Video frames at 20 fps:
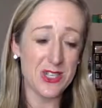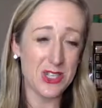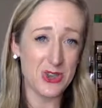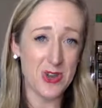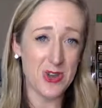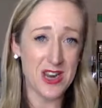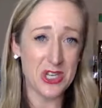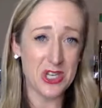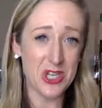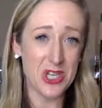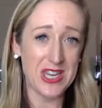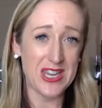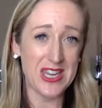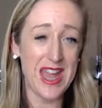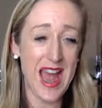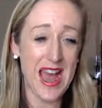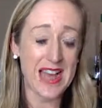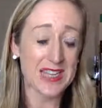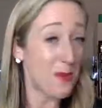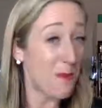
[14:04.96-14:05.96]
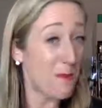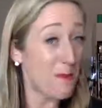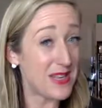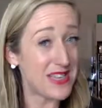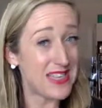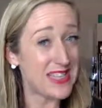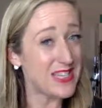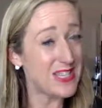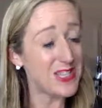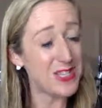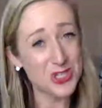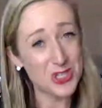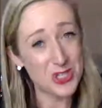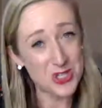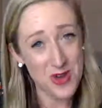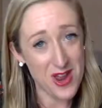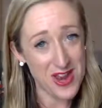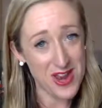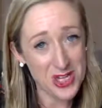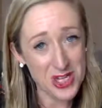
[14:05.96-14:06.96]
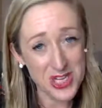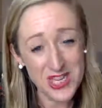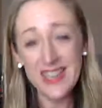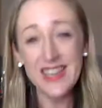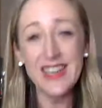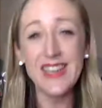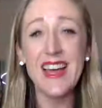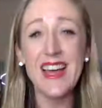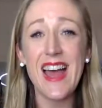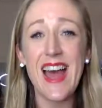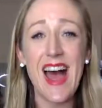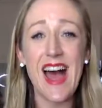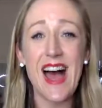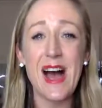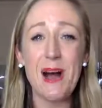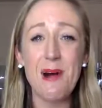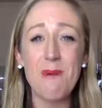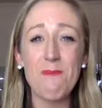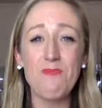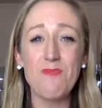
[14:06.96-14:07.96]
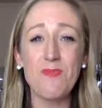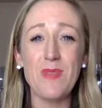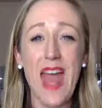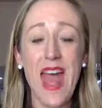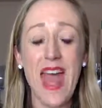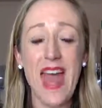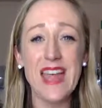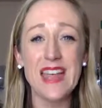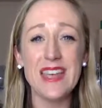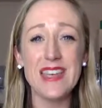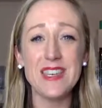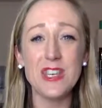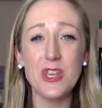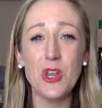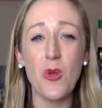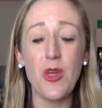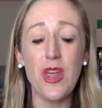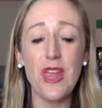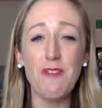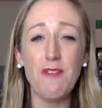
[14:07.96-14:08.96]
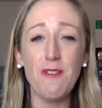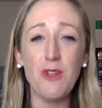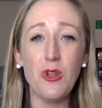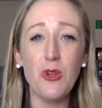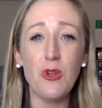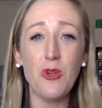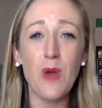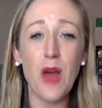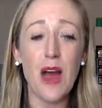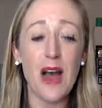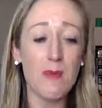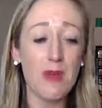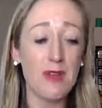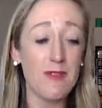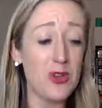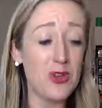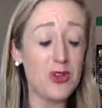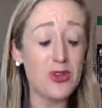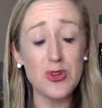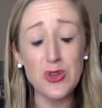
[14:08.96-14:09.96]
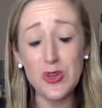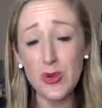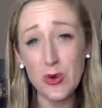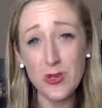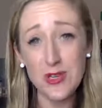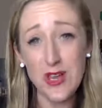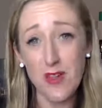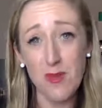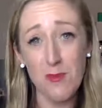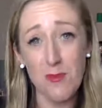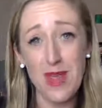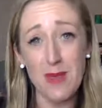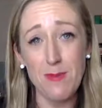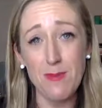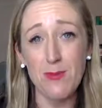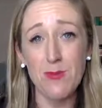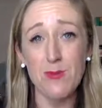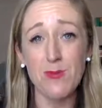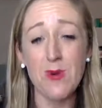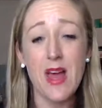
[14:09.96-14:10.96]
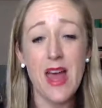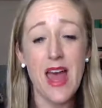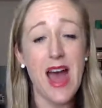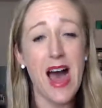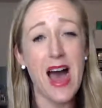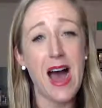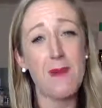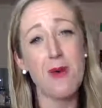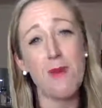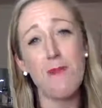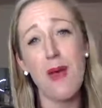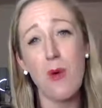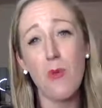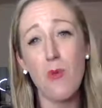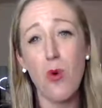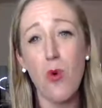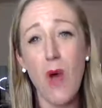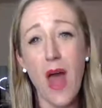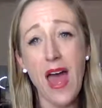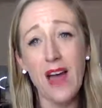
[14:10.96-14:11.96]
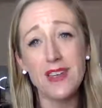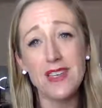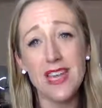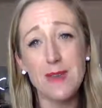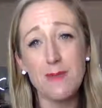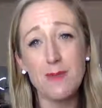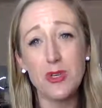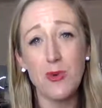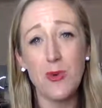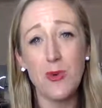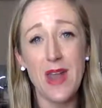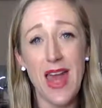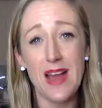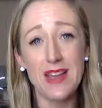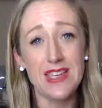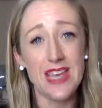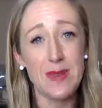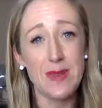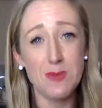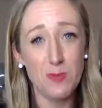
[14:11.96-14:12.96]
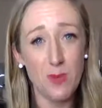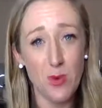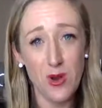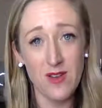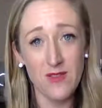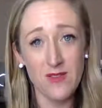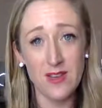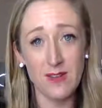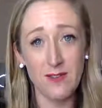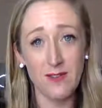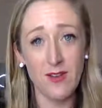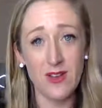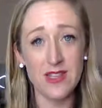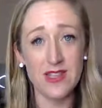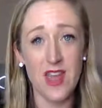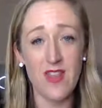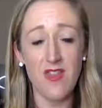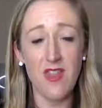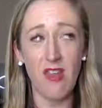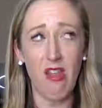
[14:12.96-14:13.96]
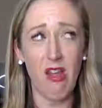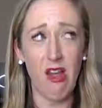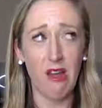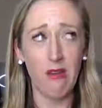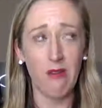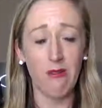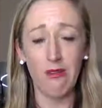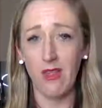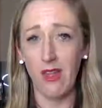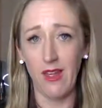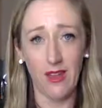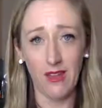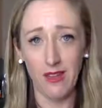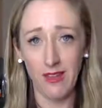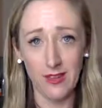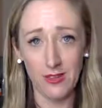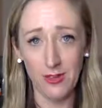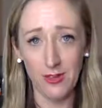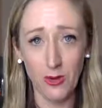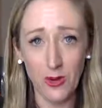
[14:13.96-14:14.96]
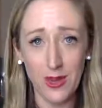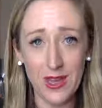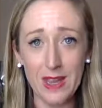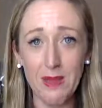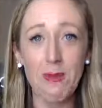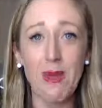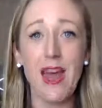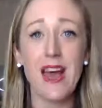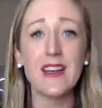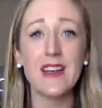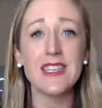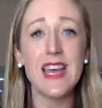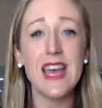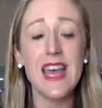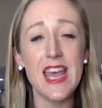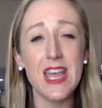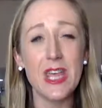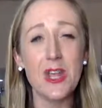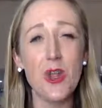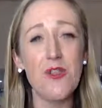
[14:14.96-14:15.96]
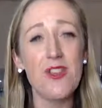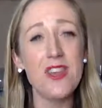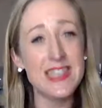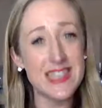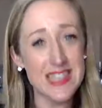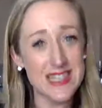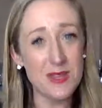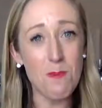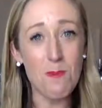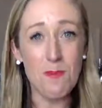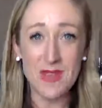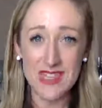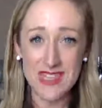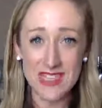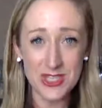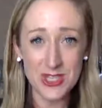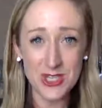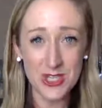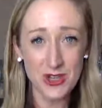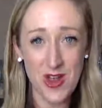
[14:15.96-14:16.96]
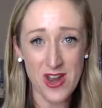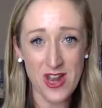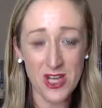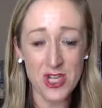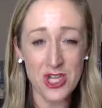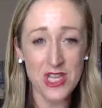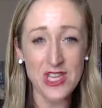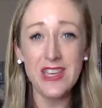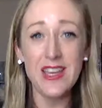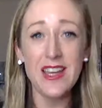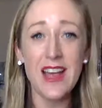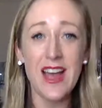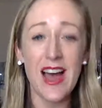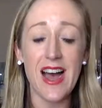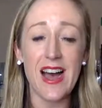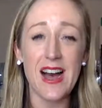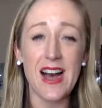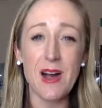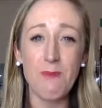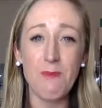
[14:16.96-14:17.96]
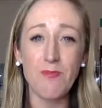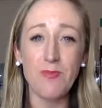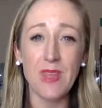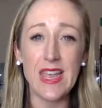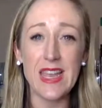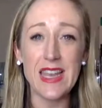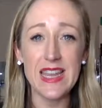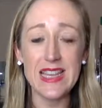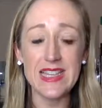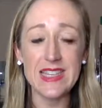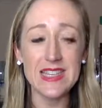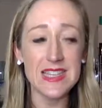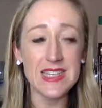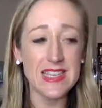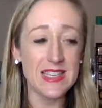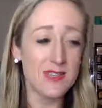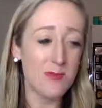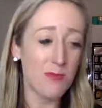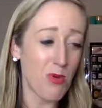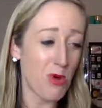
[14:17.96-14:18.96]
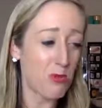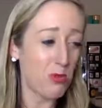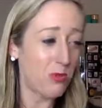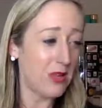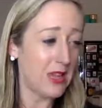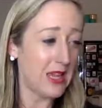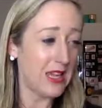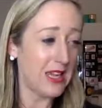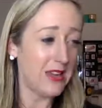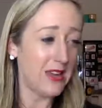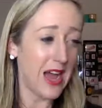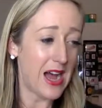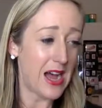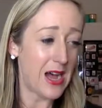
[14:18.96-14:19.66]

strategy as a business strategy. If you do talk to other people about what our team do and our team's point of difference, and they're like, what the hell are you talking about? This is a business strategy. It is probably